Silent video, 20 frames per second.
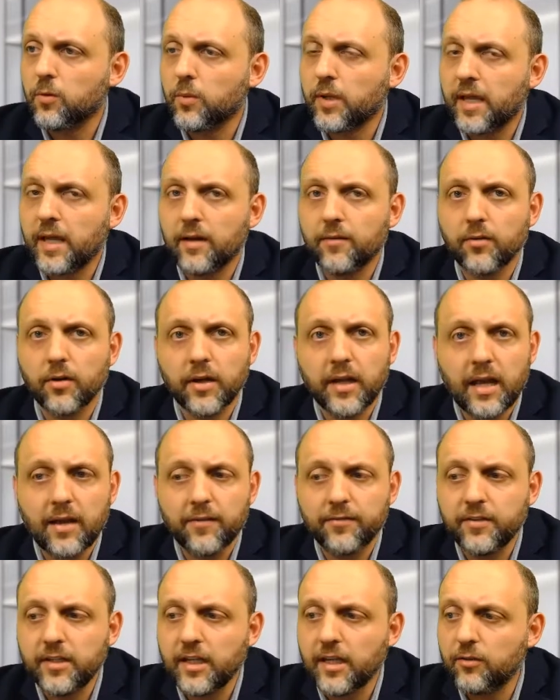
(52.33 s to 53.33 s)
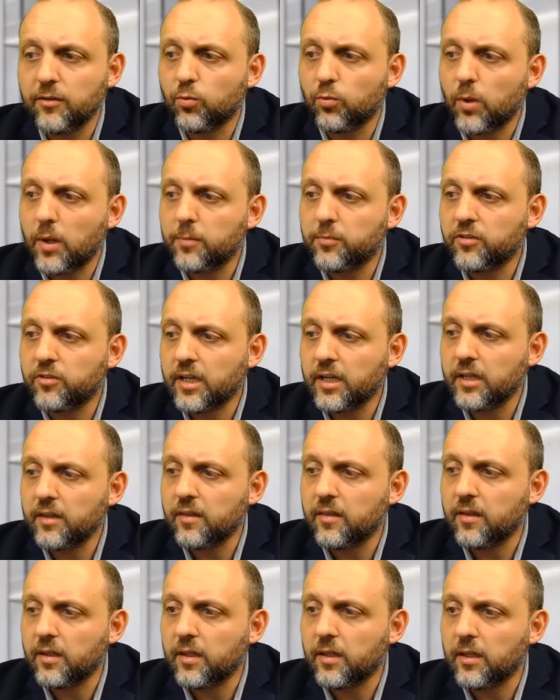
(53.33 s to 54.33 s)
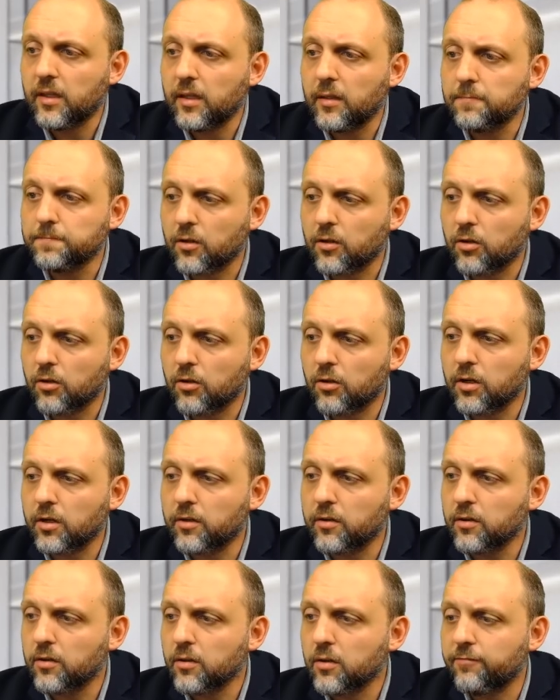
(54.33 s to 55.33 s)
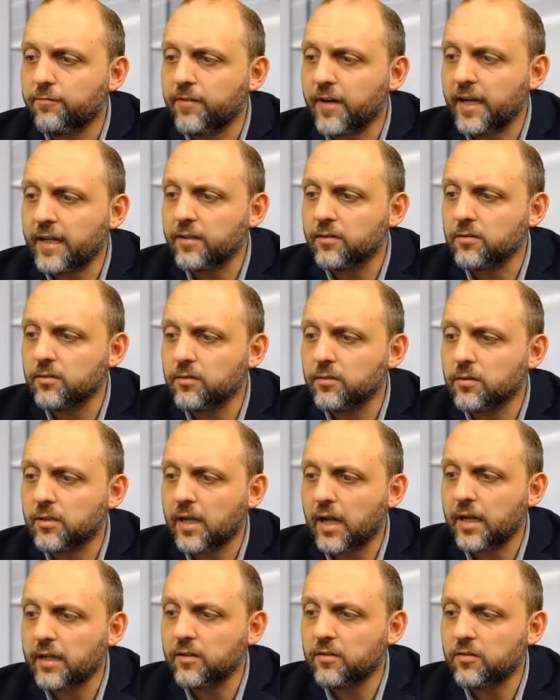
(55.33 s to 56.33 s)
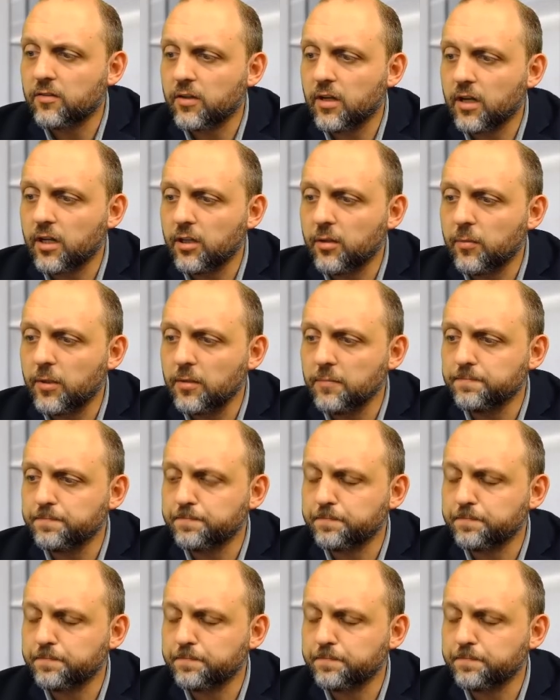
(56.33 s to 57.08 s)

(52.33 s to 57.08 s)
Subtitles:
we have on FDA's website the current final guidance document.